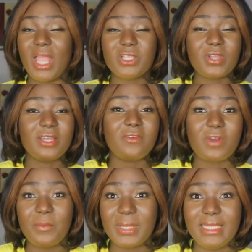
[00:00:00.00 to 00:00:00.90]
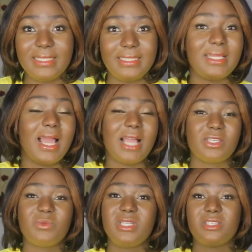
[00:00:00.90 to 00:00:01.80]
So enough complaining. I
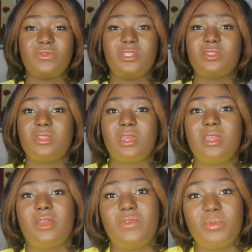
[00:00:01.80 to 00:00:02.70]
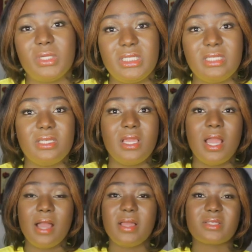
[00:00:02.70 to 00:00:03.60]
just made this video to thank everybody,
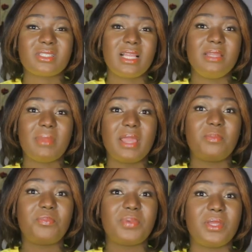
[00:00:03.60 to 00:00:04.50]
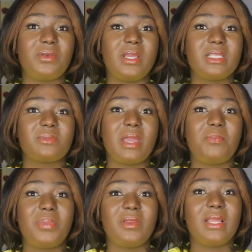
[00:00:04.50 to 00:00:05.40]
especially my parents. My
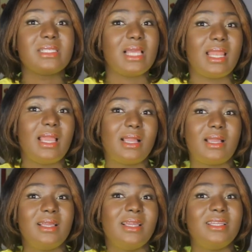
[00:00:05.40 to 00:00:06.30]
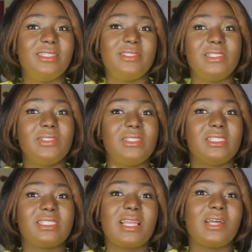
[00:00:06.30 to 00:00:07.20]
parents are like the real G.
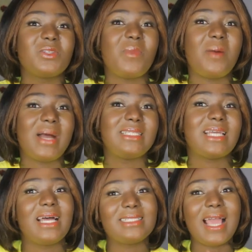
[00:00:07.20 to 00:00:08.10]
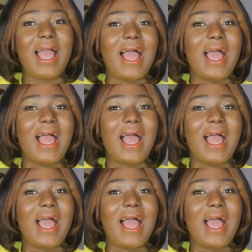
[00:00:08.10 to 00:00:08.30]
Shout out to mom and dad.